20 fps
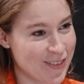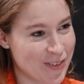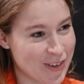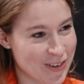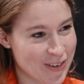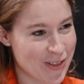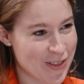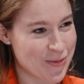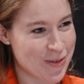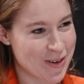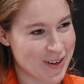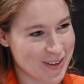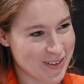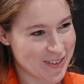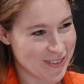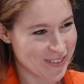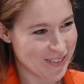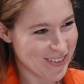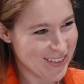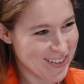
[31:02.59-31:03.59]
if you're the one
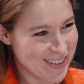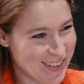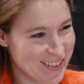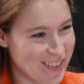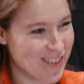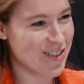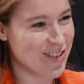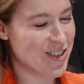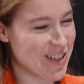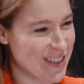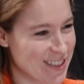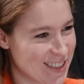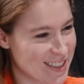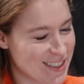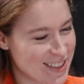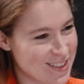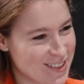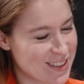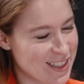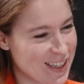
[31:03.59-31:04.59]
who just
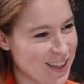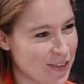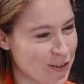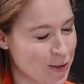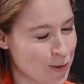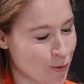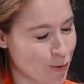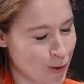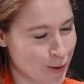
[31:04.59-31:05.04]
isn't seeing those